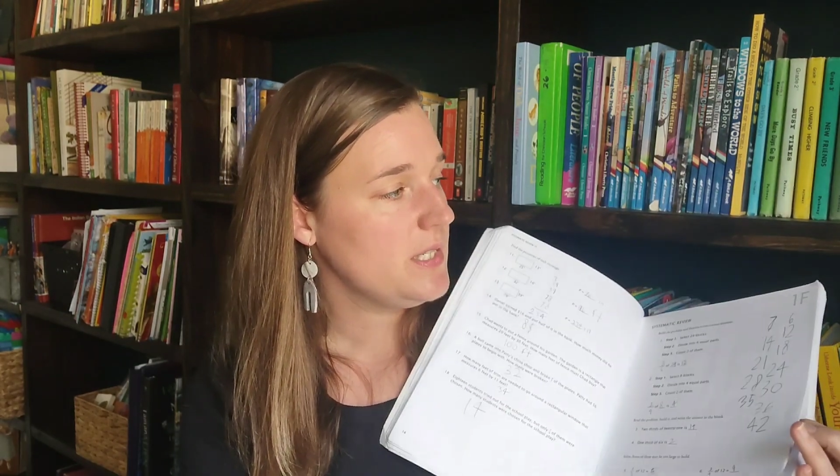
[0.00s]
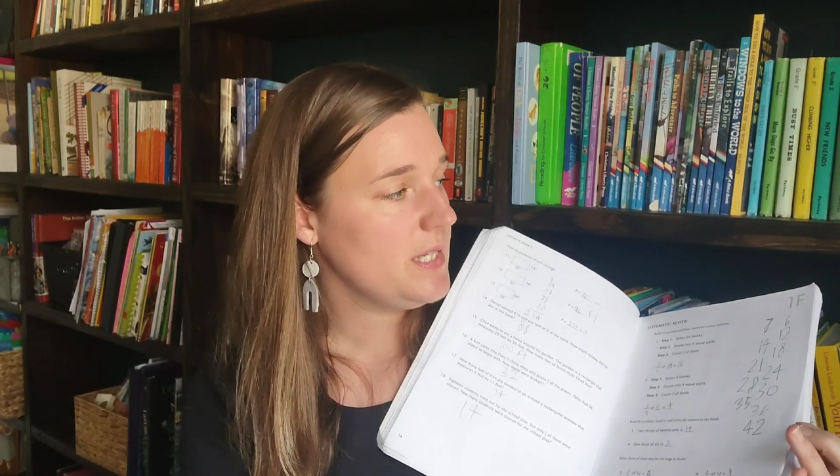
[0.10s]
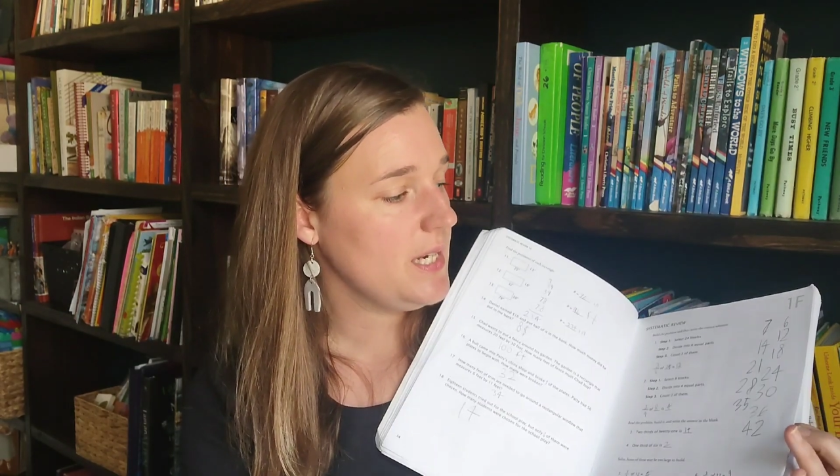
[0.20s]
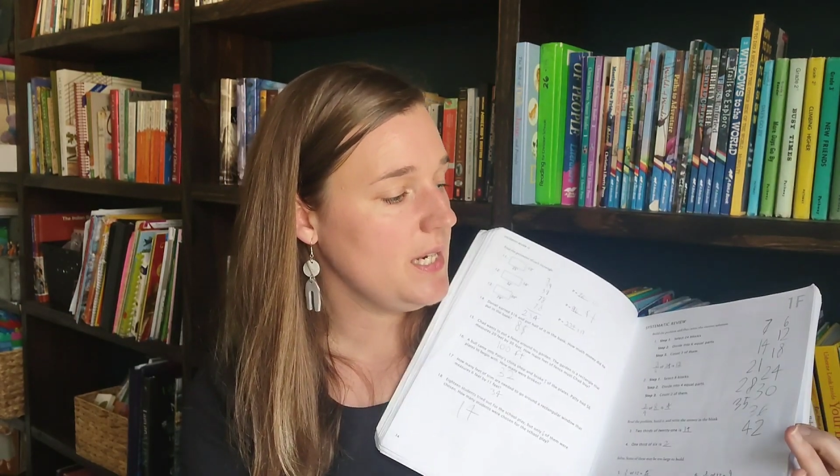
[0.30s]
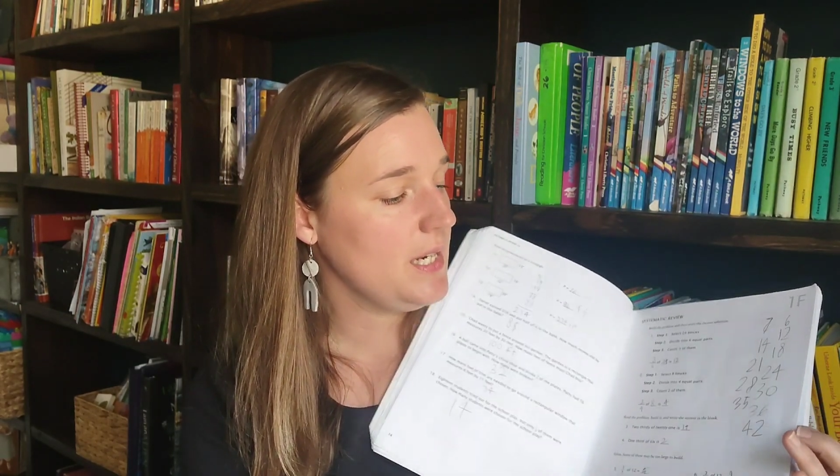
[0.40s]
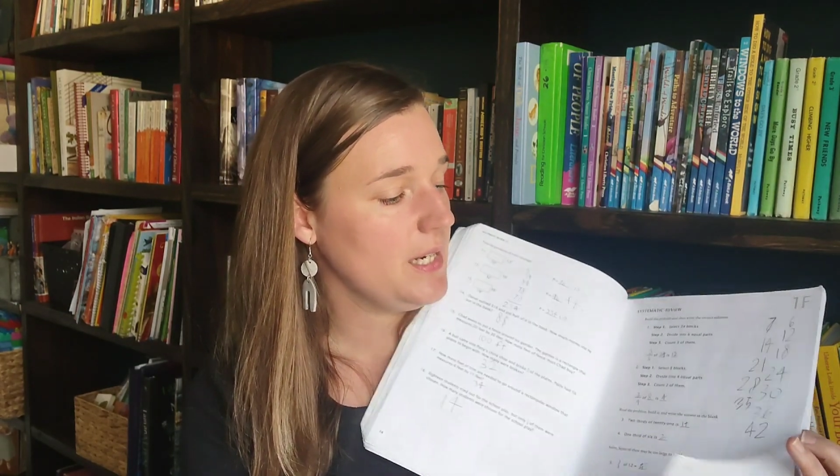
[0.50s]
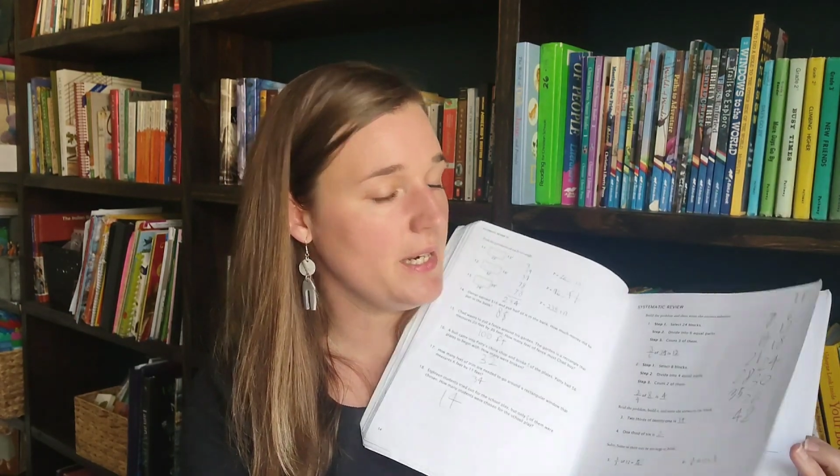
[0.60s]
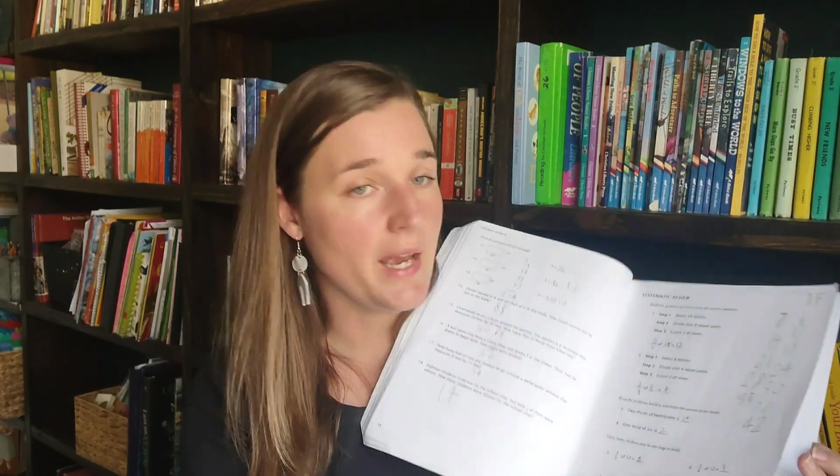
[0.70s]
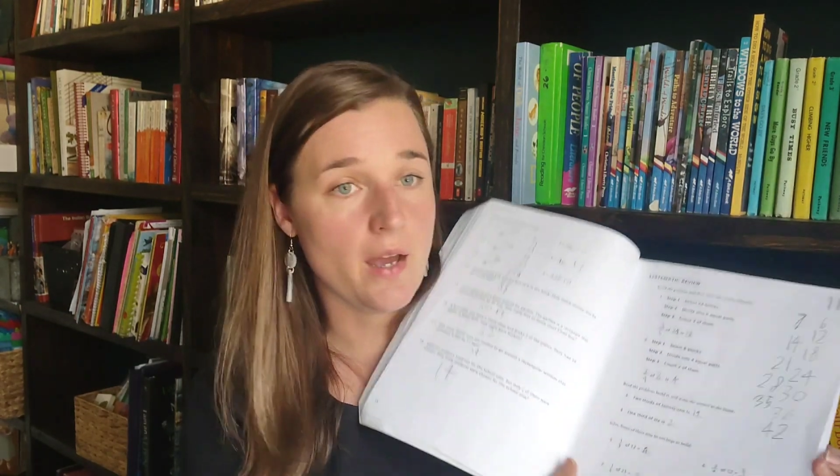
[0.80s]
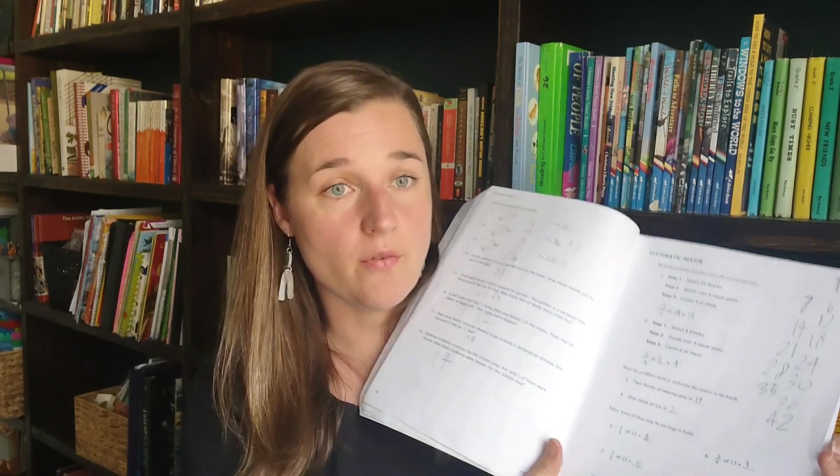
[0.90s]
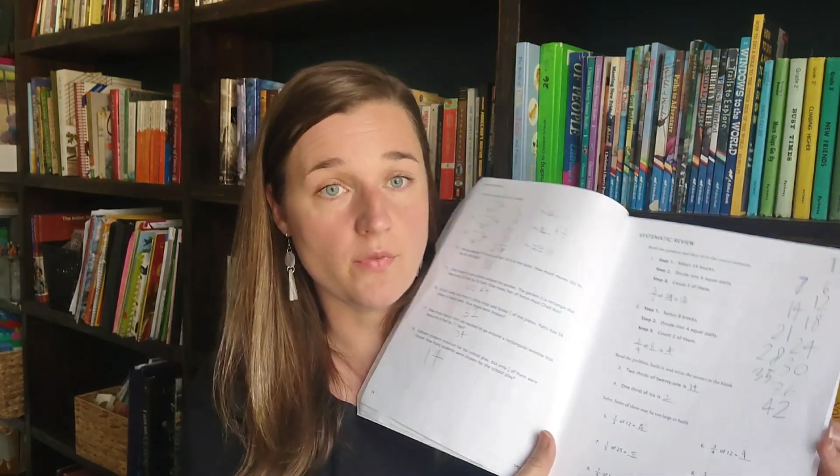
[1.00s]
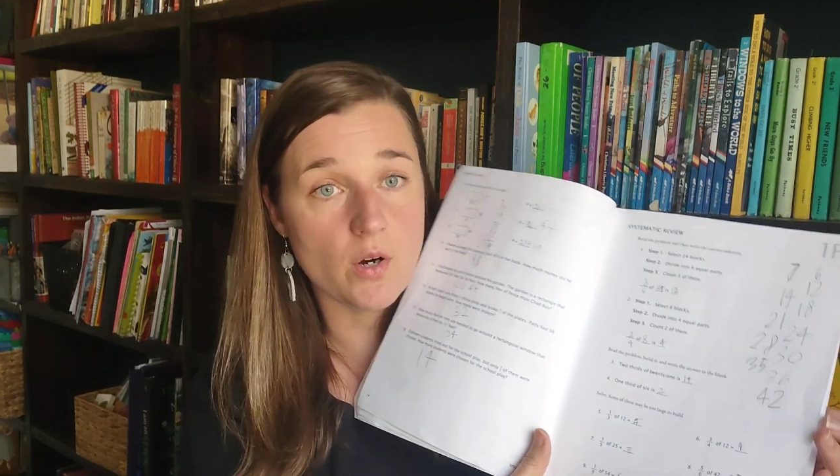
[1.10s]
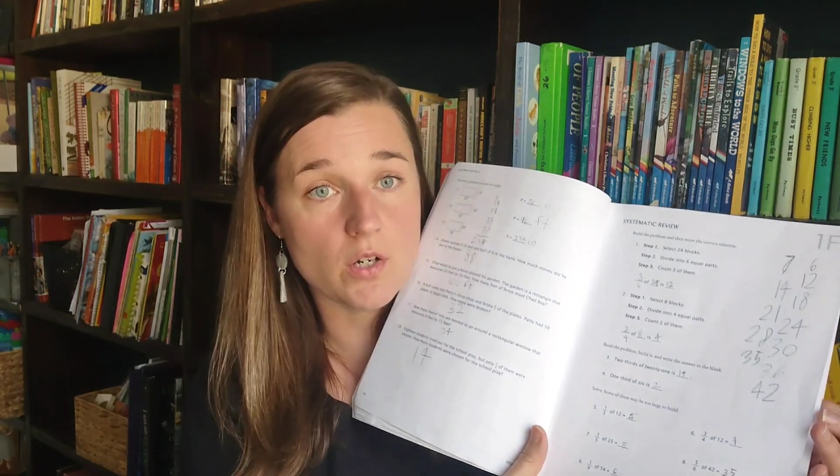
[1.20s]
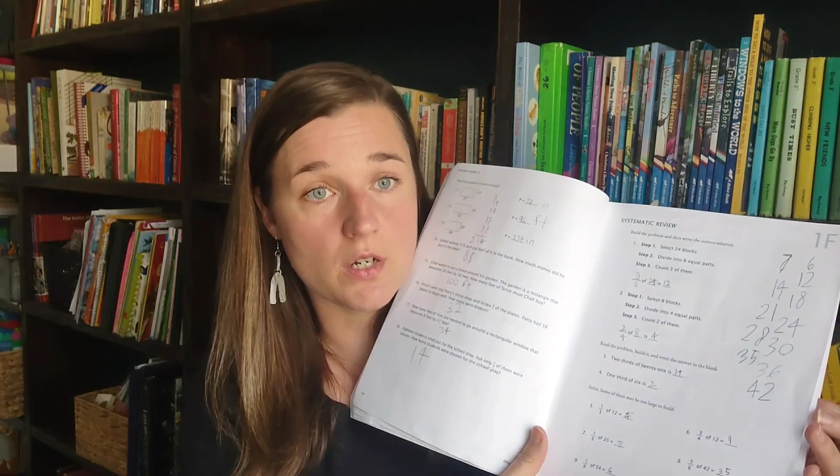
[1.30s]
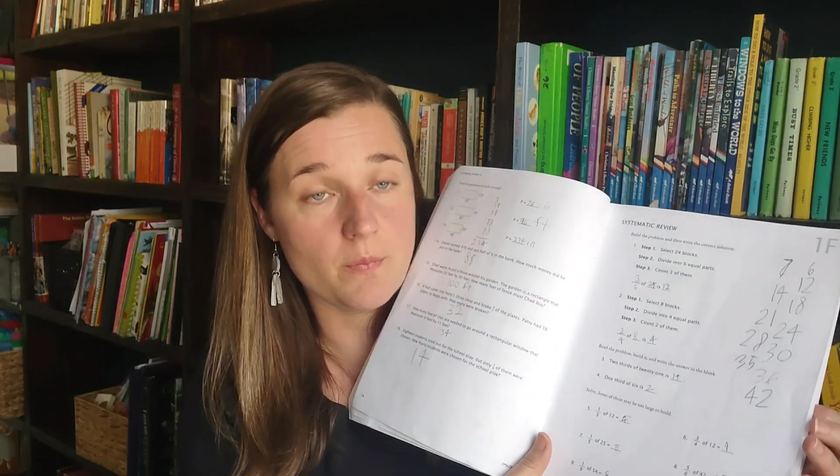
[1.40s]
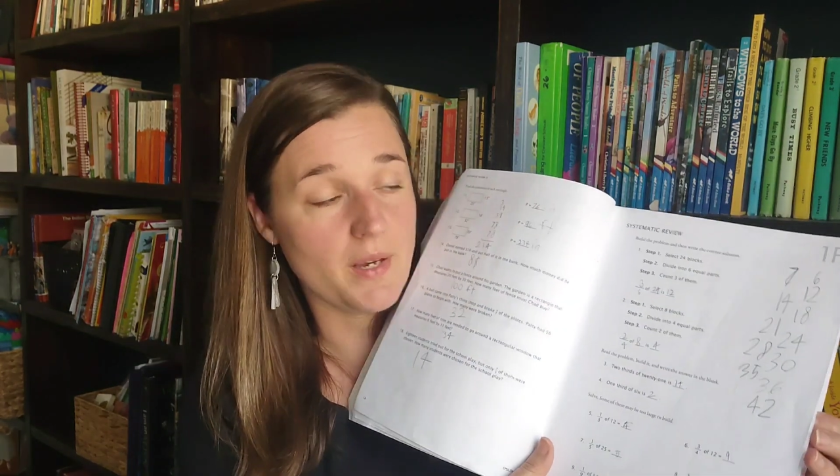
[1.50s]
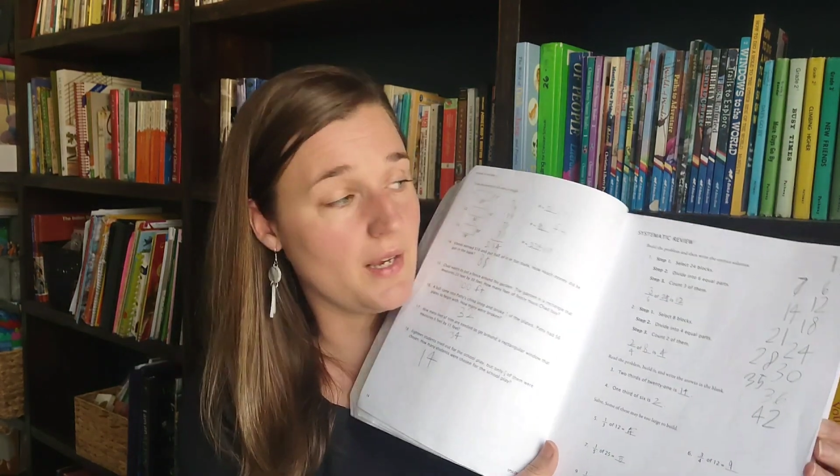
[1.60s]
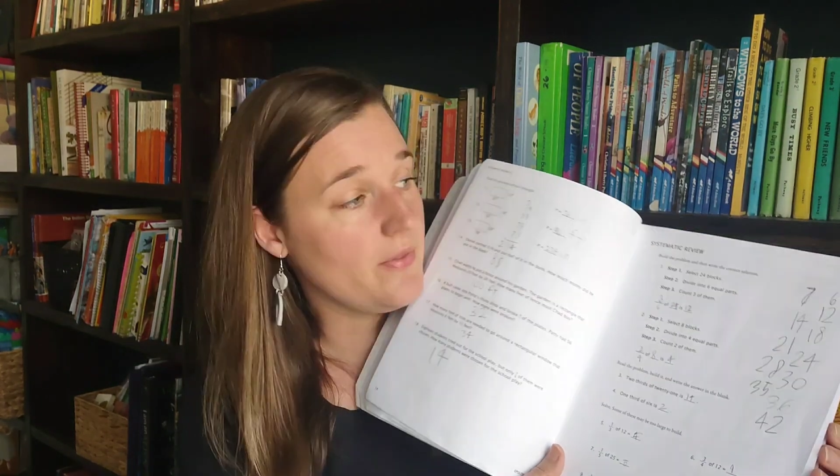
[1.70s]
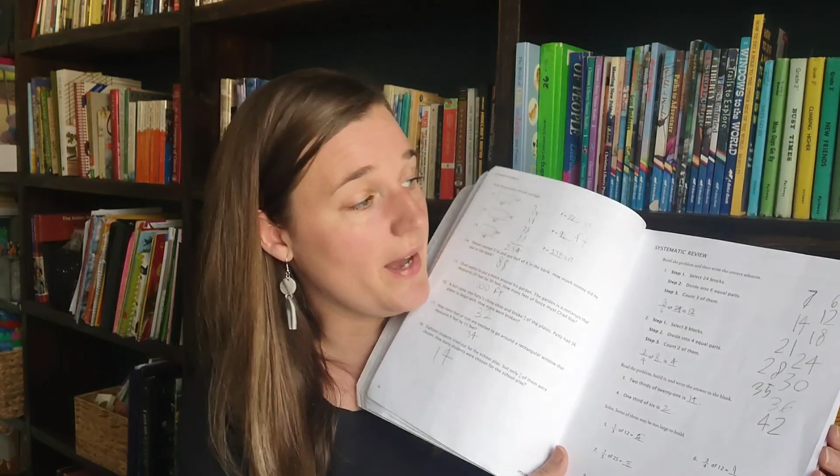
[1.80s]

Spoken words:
D, E, and F are going to be